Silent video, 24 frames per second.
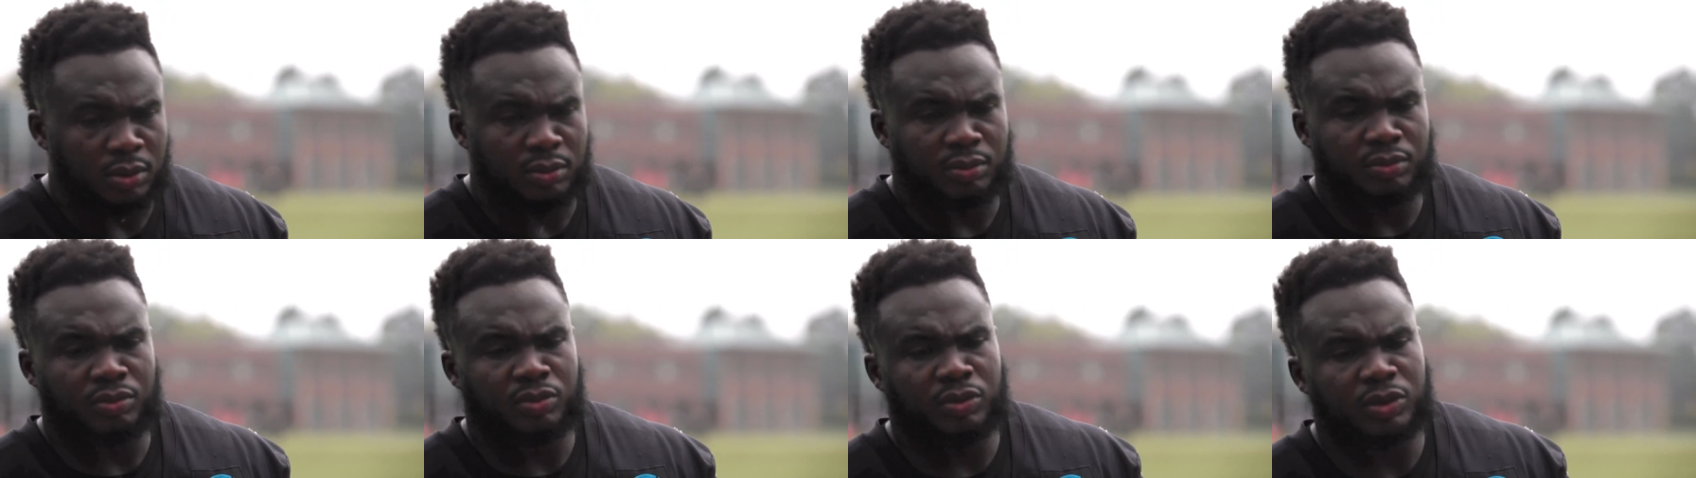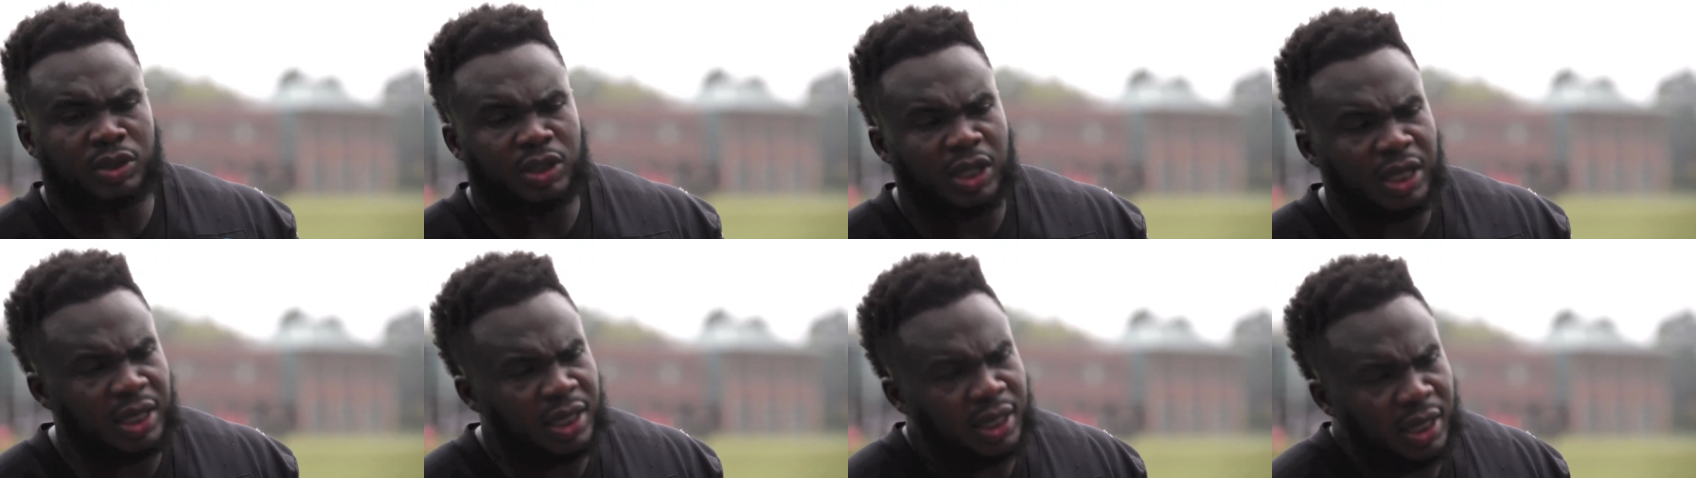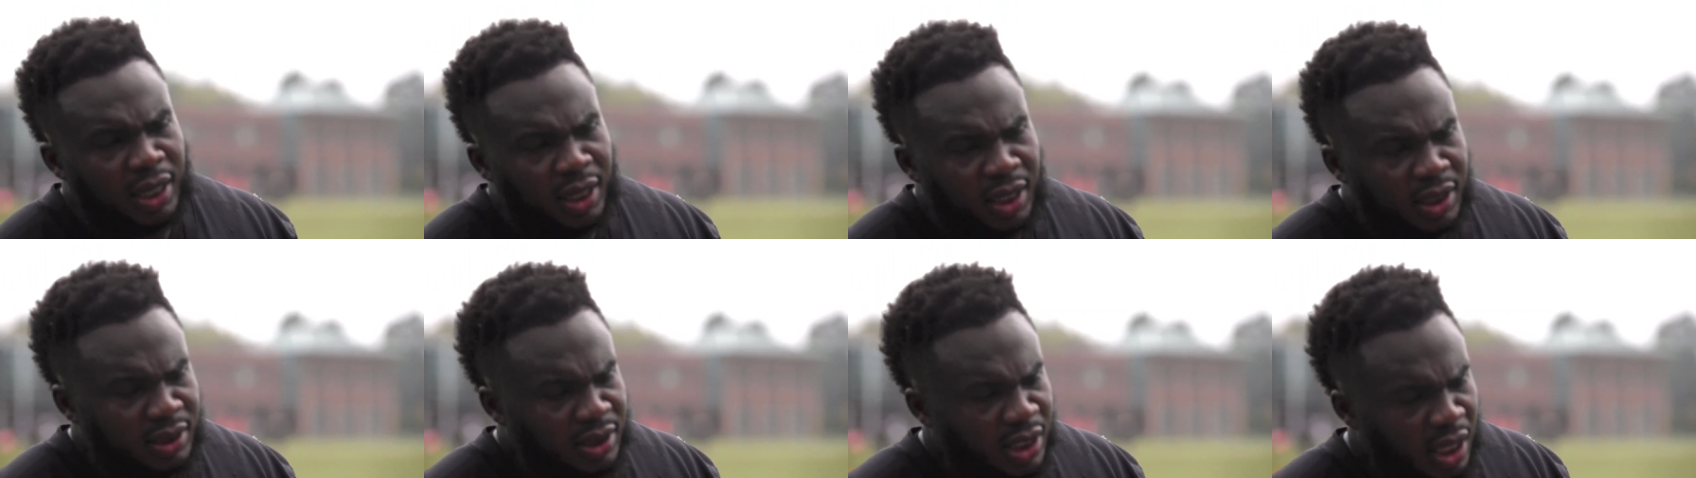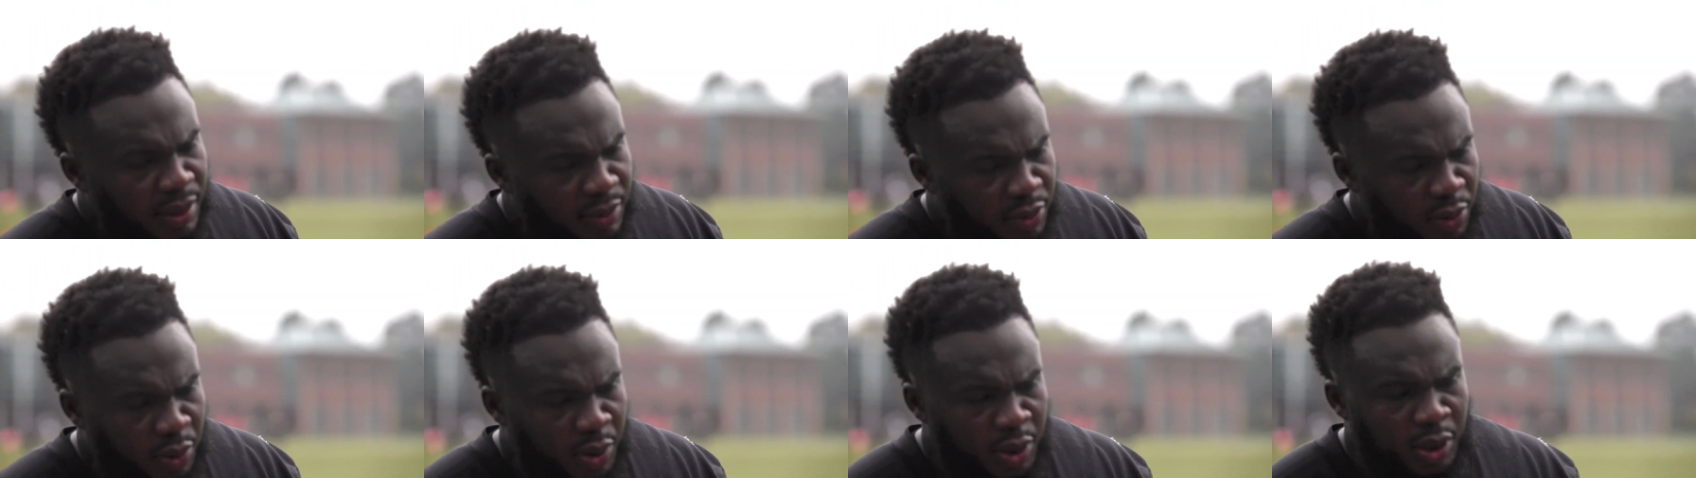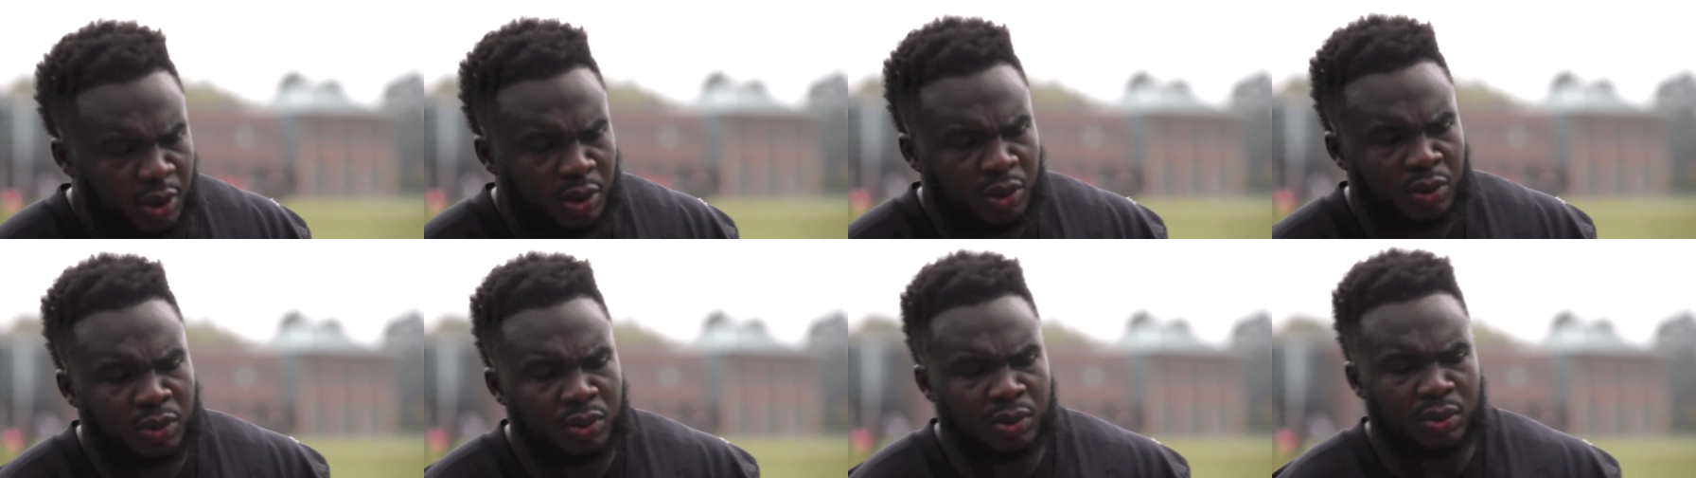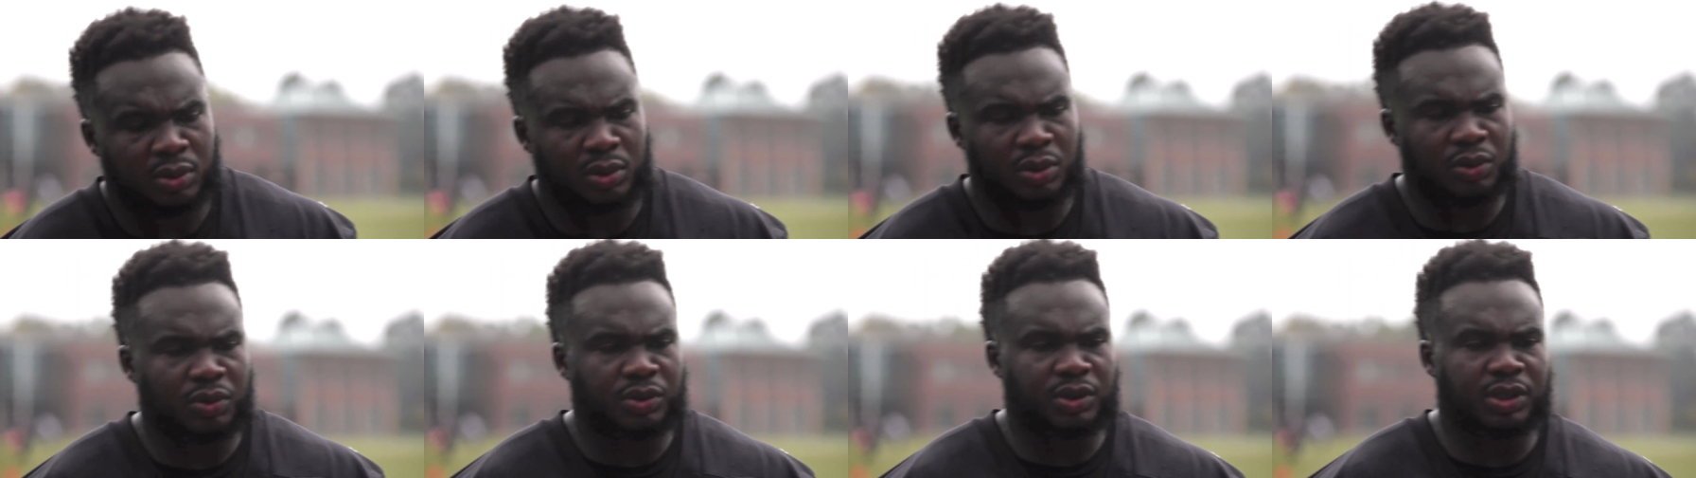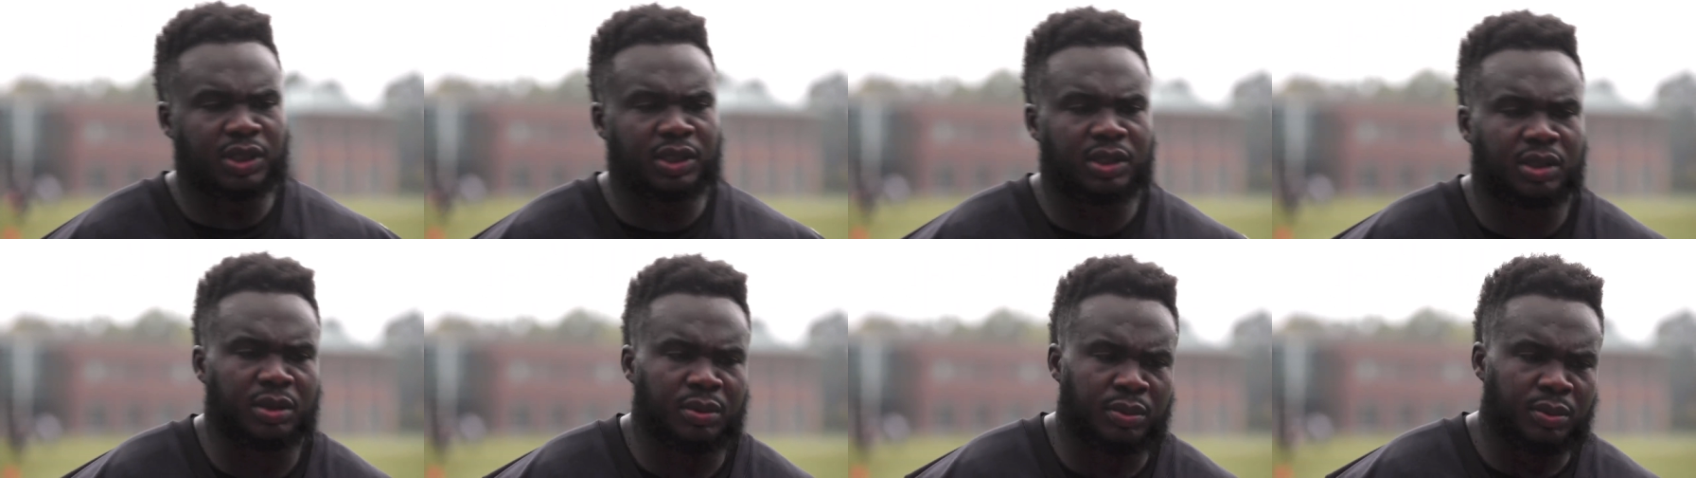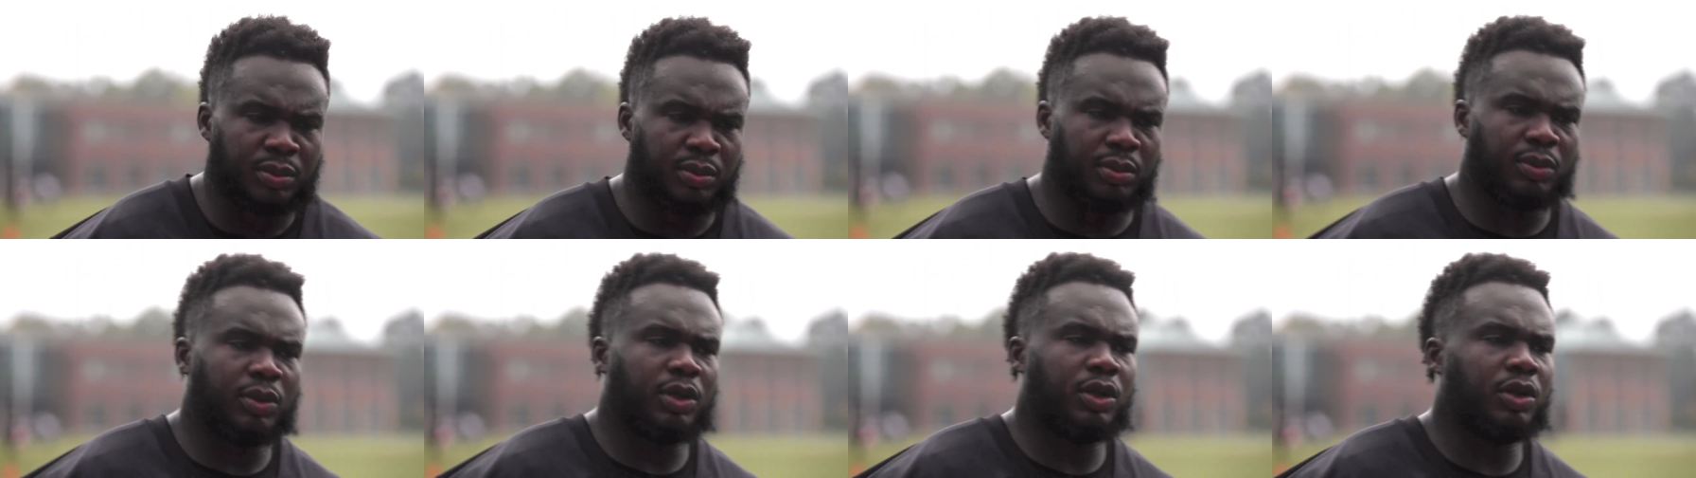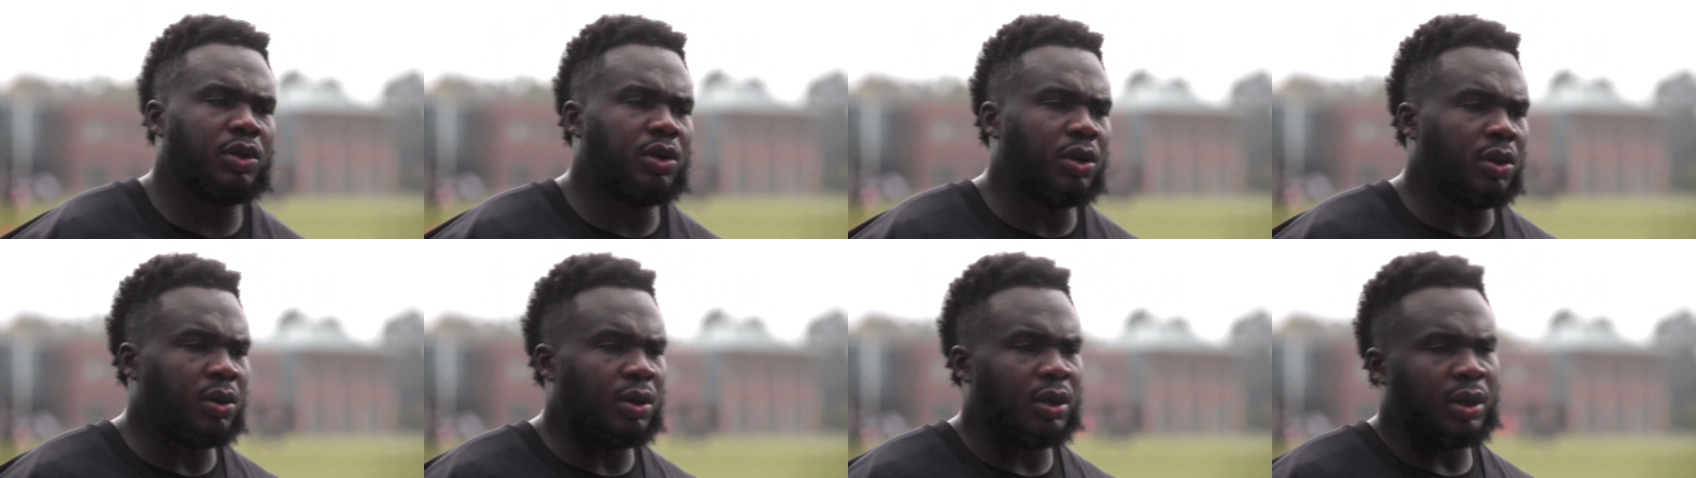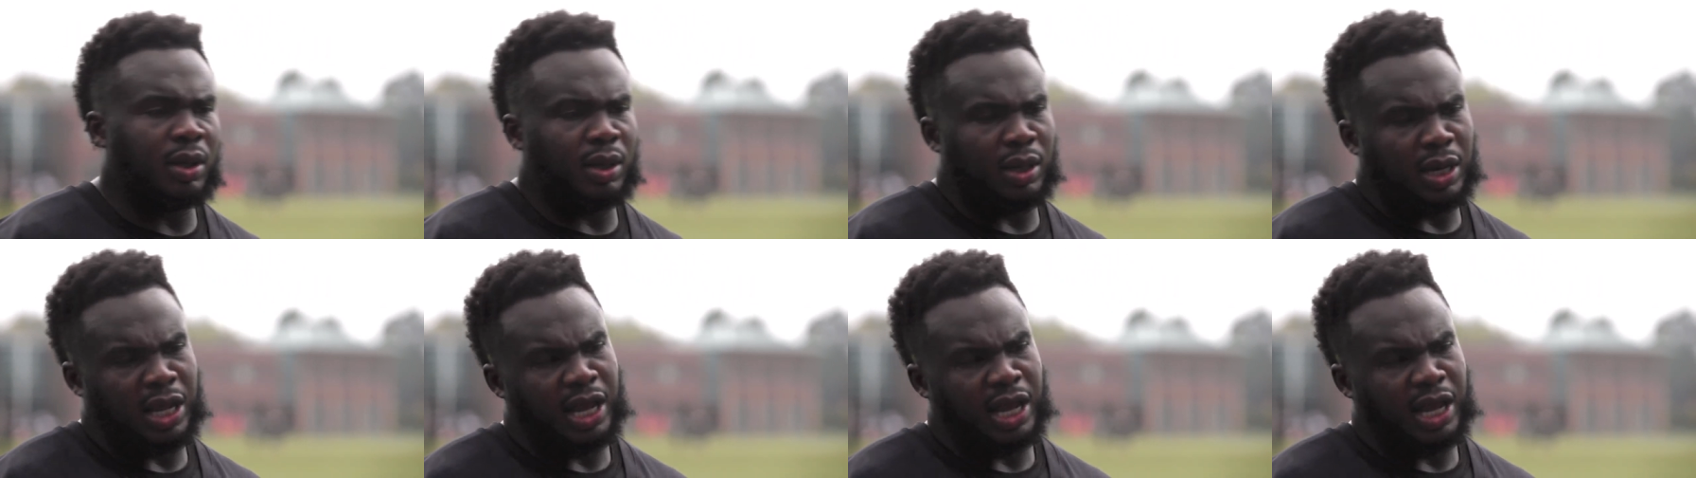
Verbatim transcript: Um, any anytime you're in a new new system and you don't